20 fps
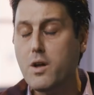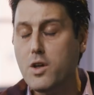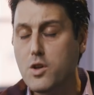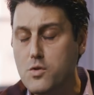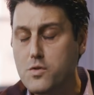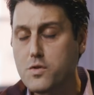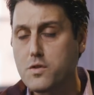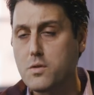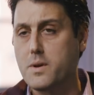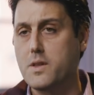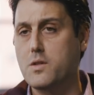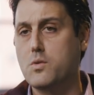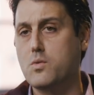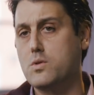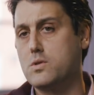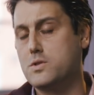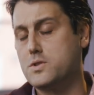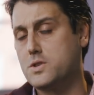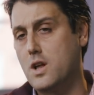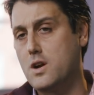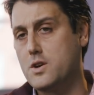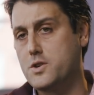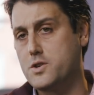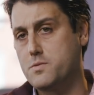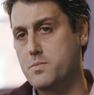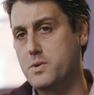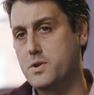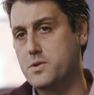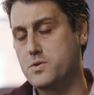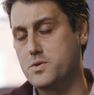used to be the world's
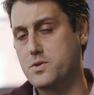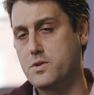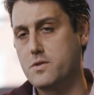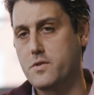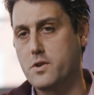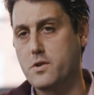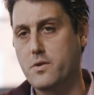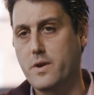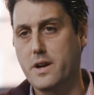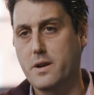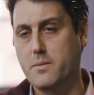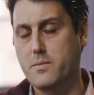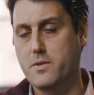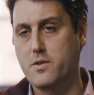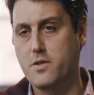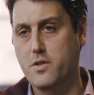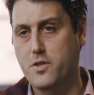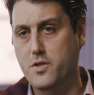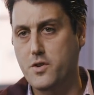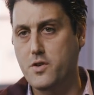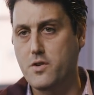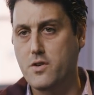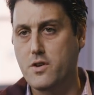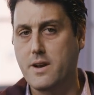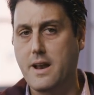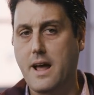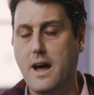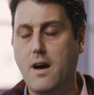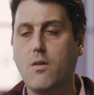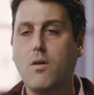largest producer of uranium. They're the
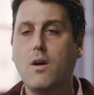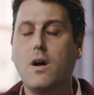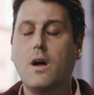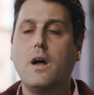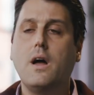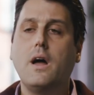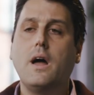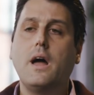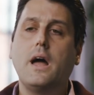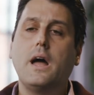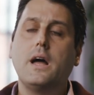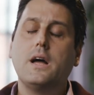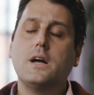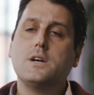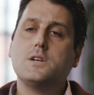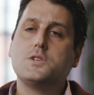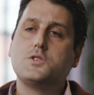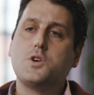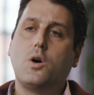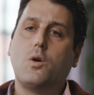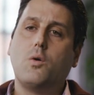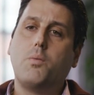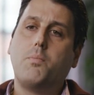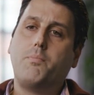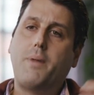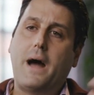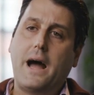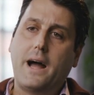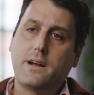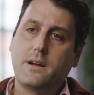third now. So
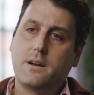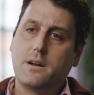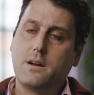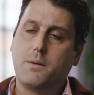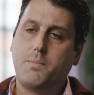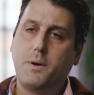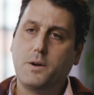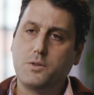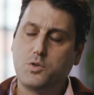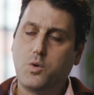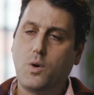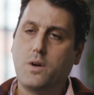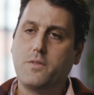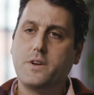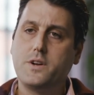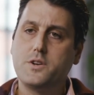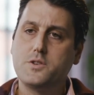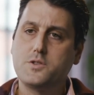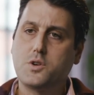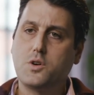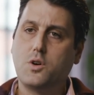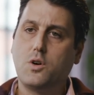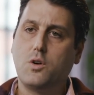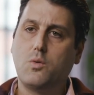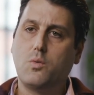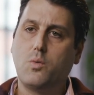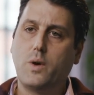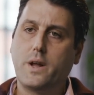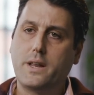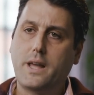back about 12 years ago
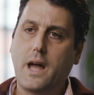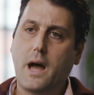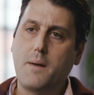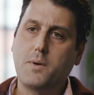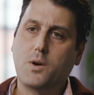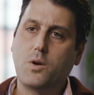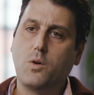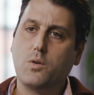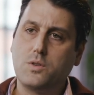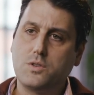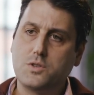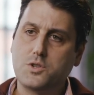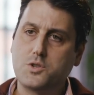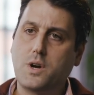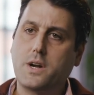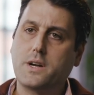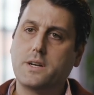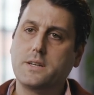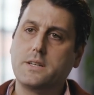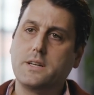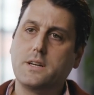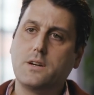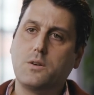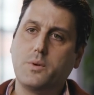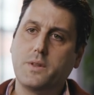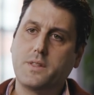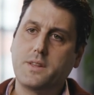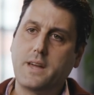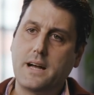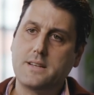when Cameco struck a deal
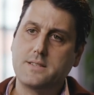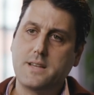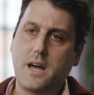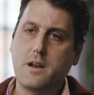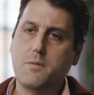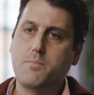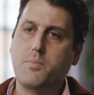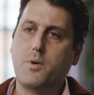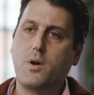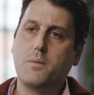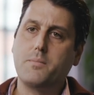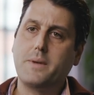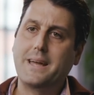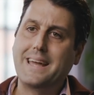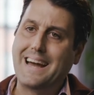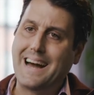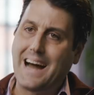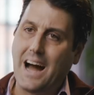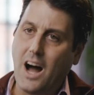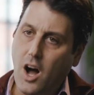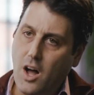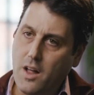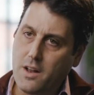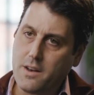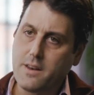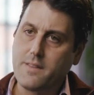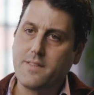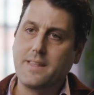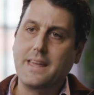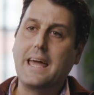with Kazatomprom,
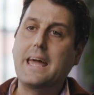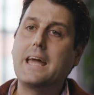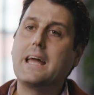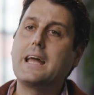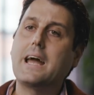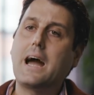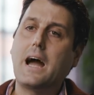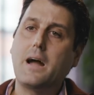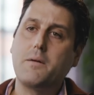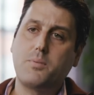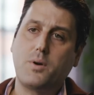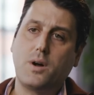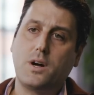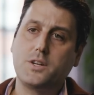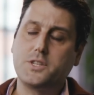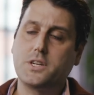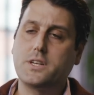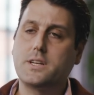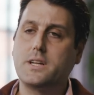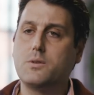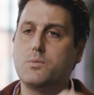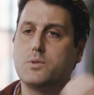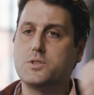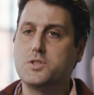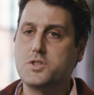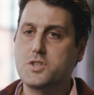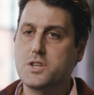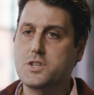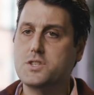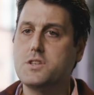On the Inkai project, it was
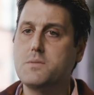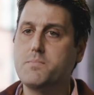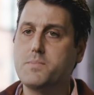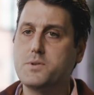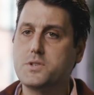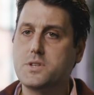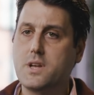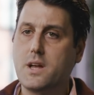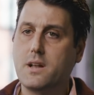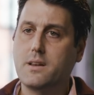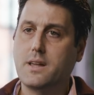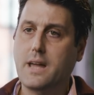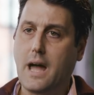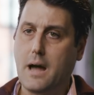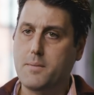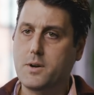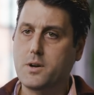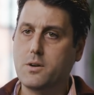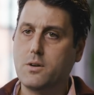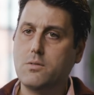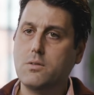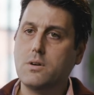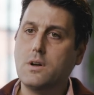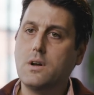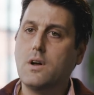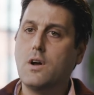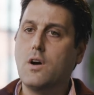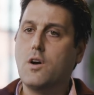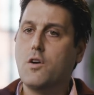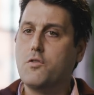60% Cameco,
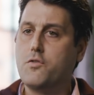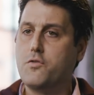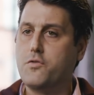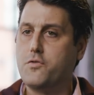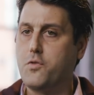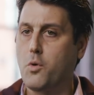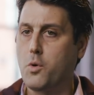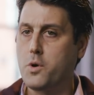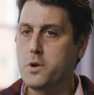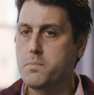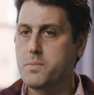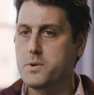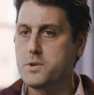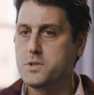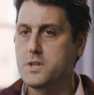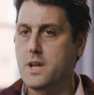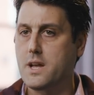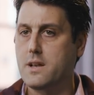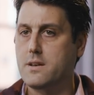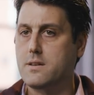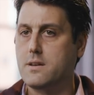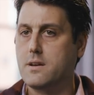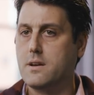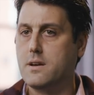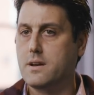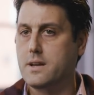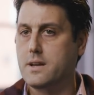40%